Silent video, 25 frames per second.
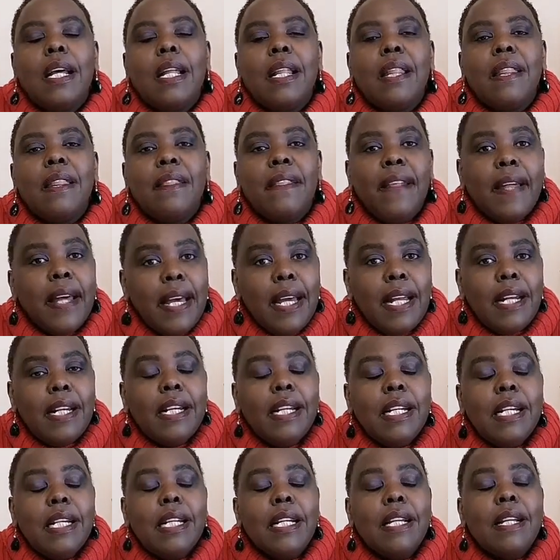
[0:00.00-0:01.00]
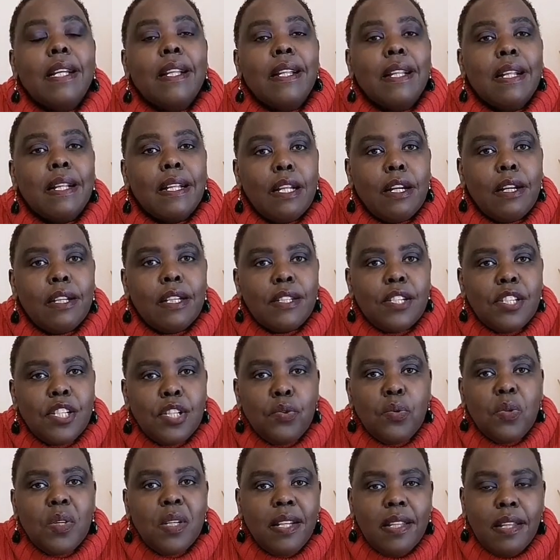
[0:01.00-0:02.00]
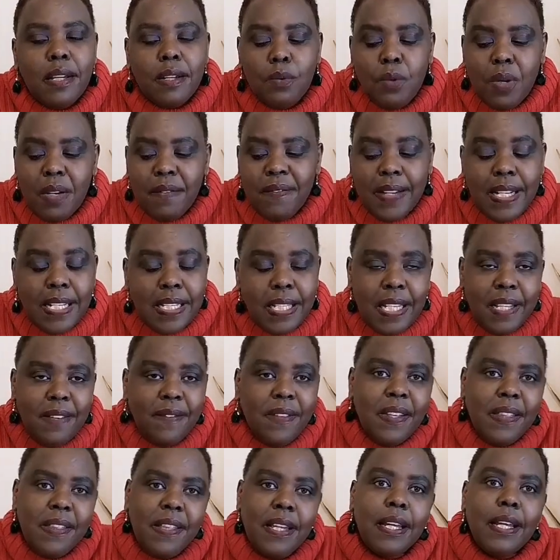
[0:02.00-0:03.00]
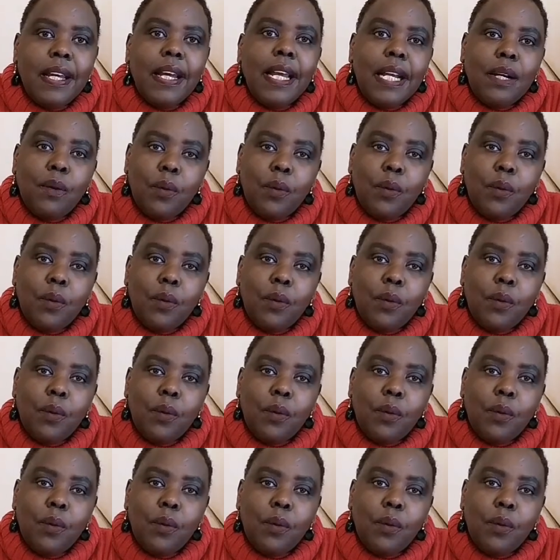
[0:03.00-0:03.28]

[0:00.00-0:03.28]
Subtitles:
then whoever is giving the